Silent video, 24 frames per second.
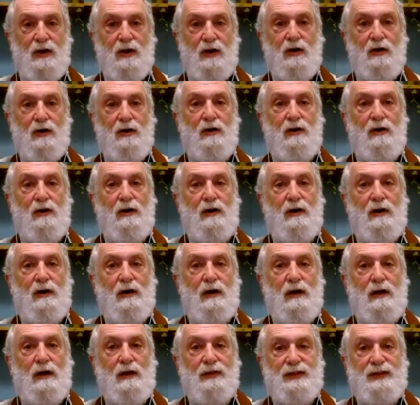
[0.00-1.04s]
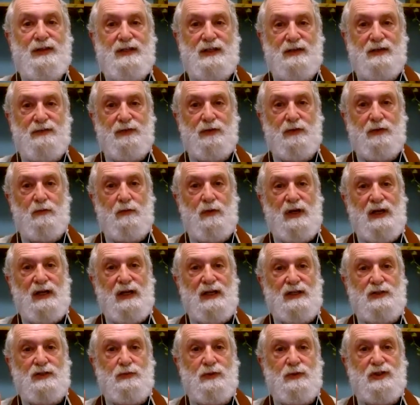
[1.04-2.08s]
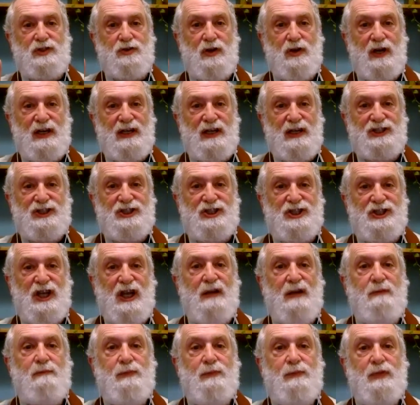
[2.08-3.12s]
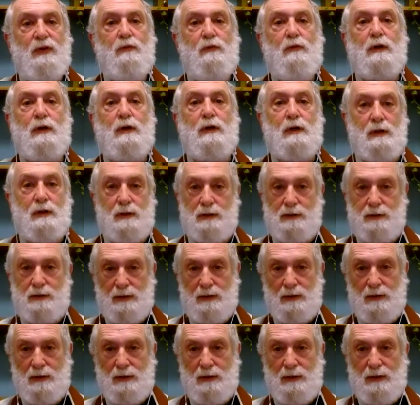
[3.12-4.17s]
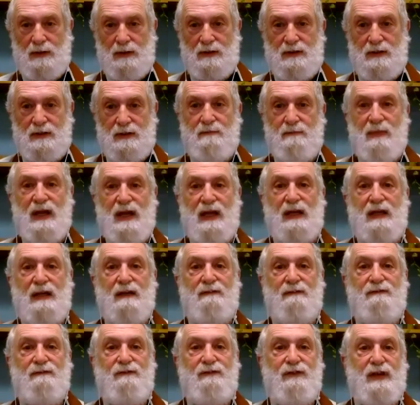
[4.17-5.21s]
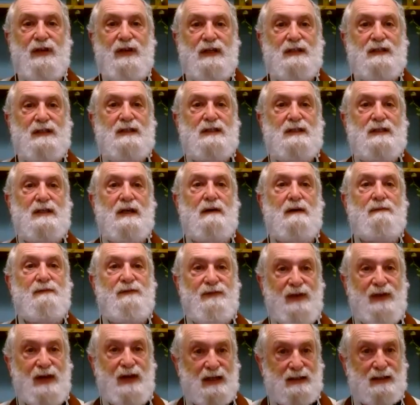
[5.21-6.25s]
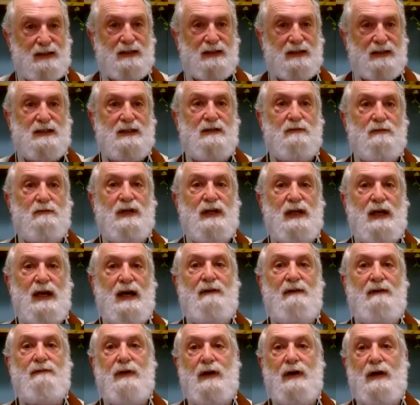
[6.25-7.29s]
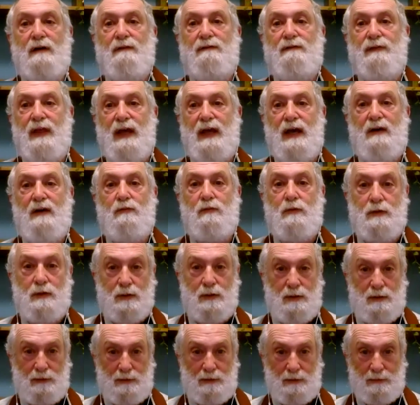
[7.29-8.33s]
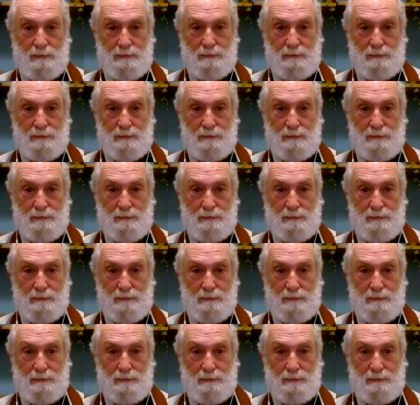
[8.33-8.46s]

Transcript: All the different ways we try to shape the world to make it fit some fantasy we have of that world.